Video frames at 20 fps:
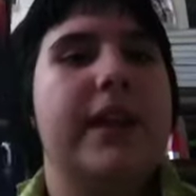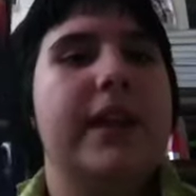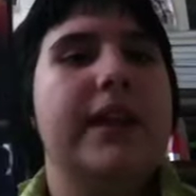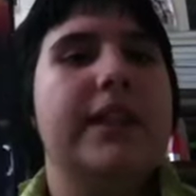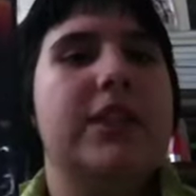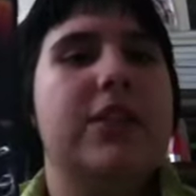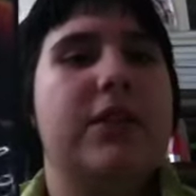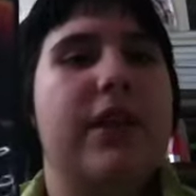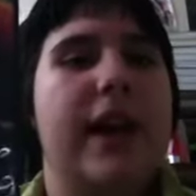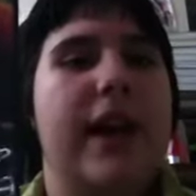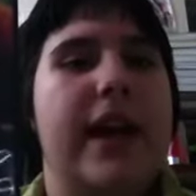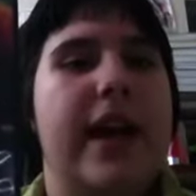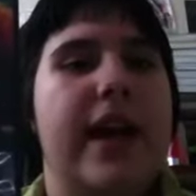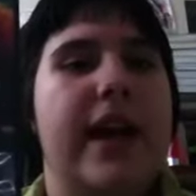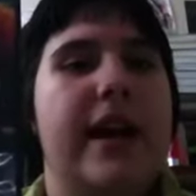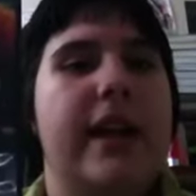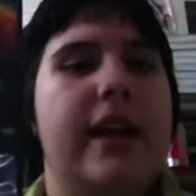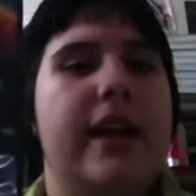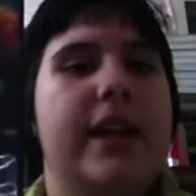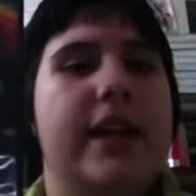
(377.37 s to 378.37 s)
It's
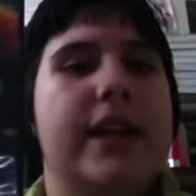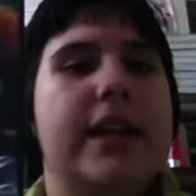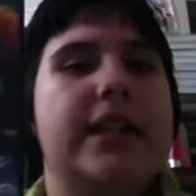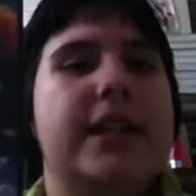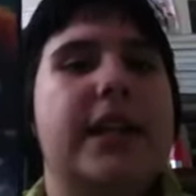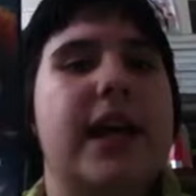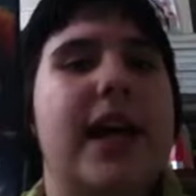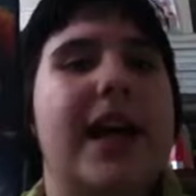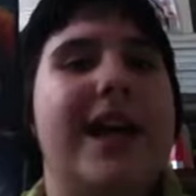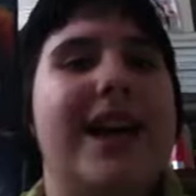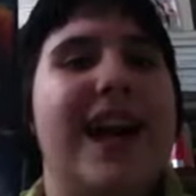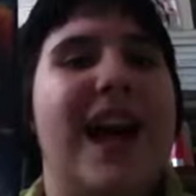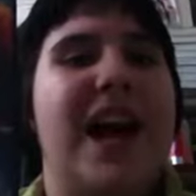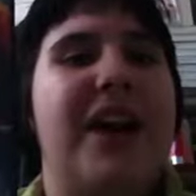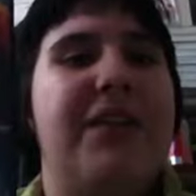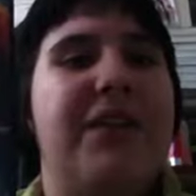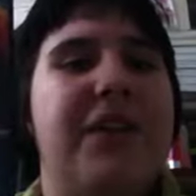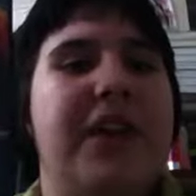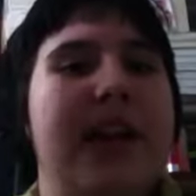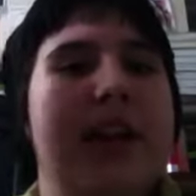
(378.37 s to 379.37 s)
okay. It's got
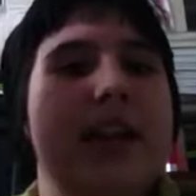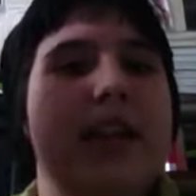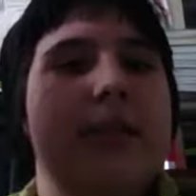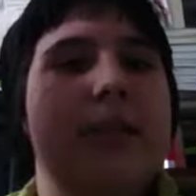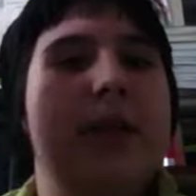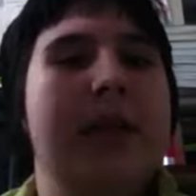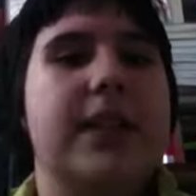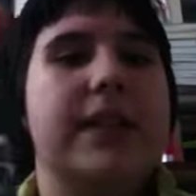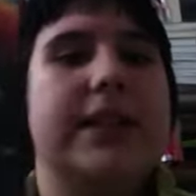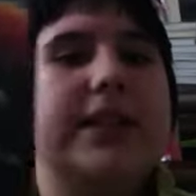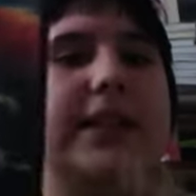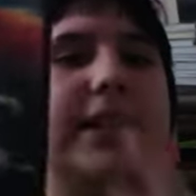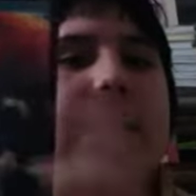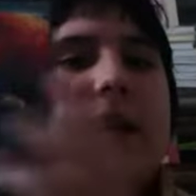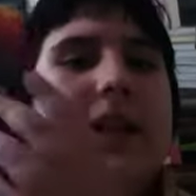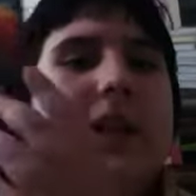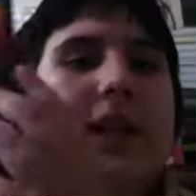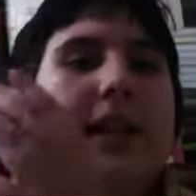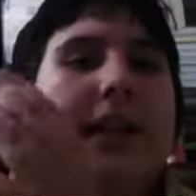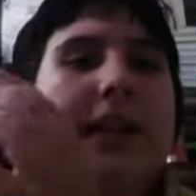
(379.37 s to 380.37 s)
advertisements
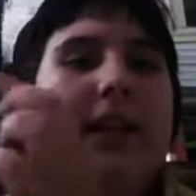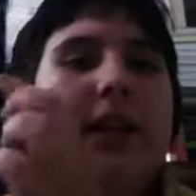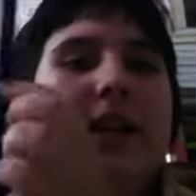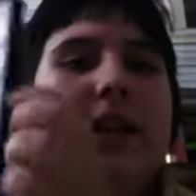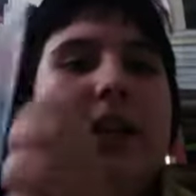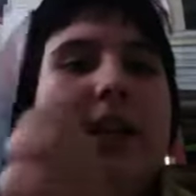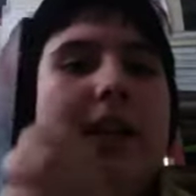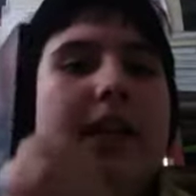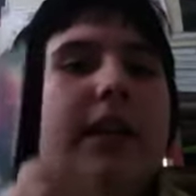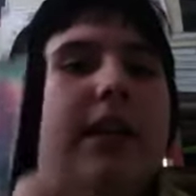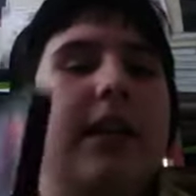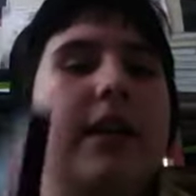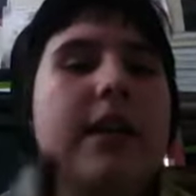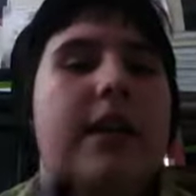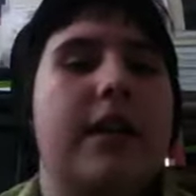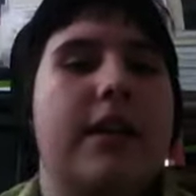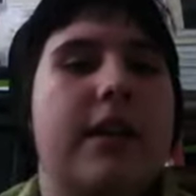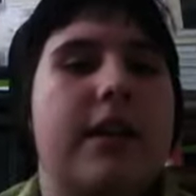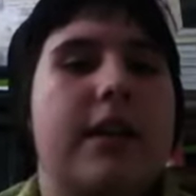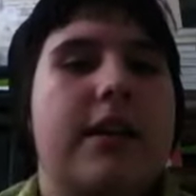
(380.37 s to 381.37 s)
in
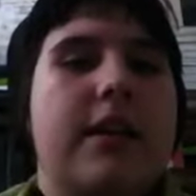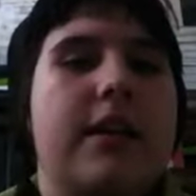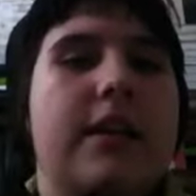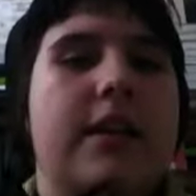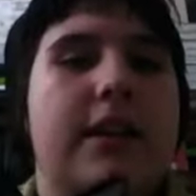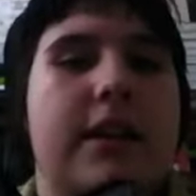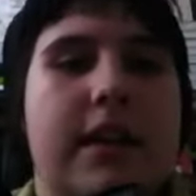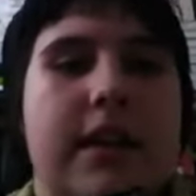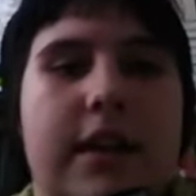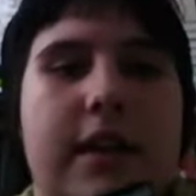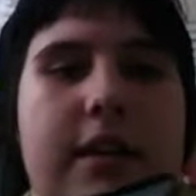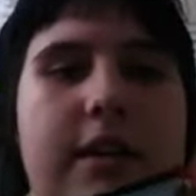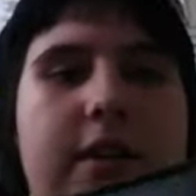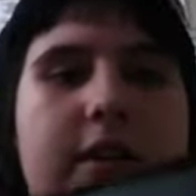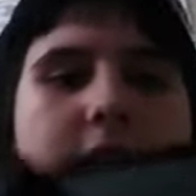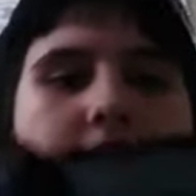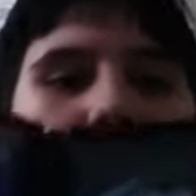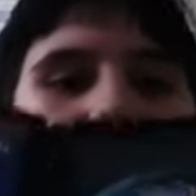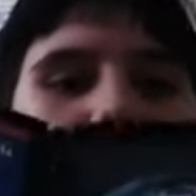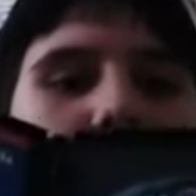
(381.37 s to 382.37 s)

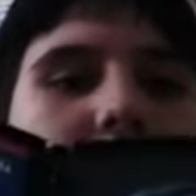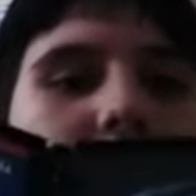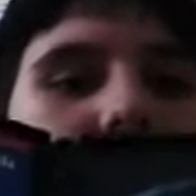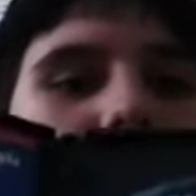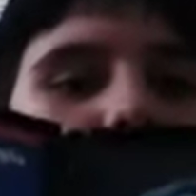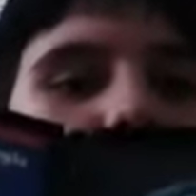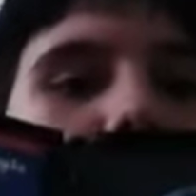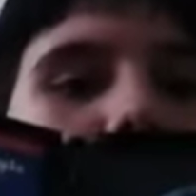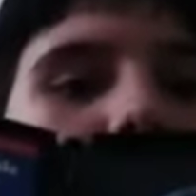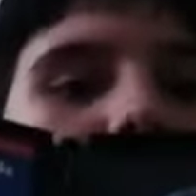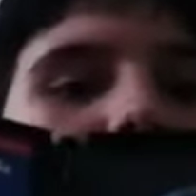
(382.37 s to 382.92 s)
like it's got